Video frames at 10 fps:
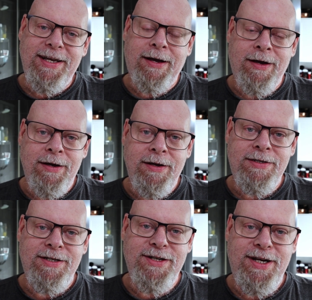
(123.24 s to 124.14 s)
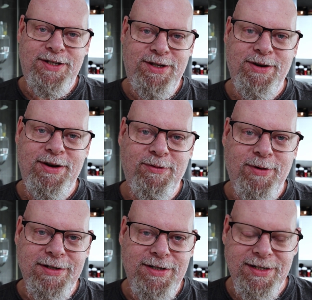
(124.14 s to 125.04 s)
highly suggest you go and
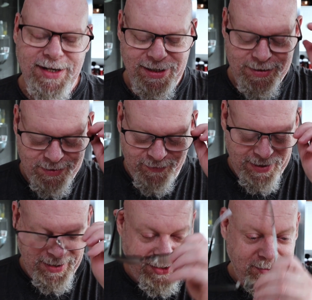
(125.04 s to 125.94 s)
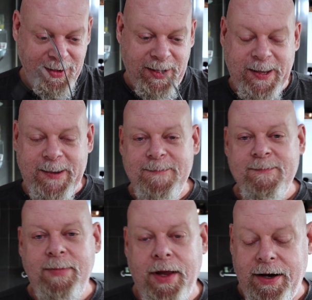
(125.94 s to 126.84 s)
watch his latest video.
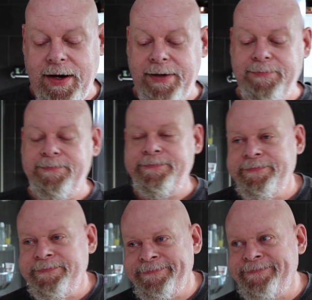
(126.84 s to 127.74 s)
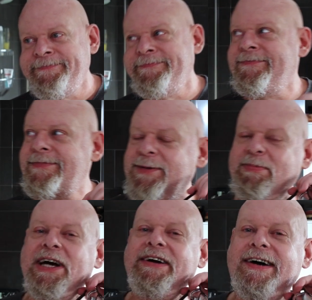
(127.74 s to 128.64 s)
The
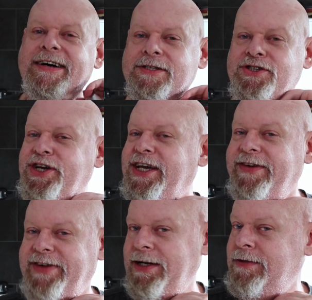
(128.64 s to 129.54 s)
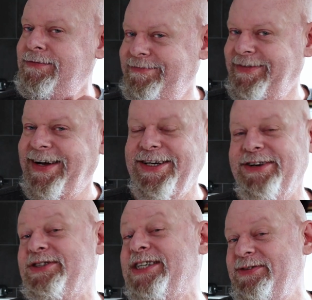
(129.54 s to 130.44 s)
bare ass cheek of it, and
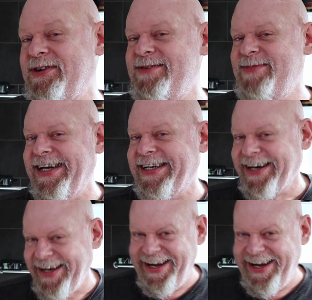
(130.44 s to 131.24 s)
you'll see what I mean.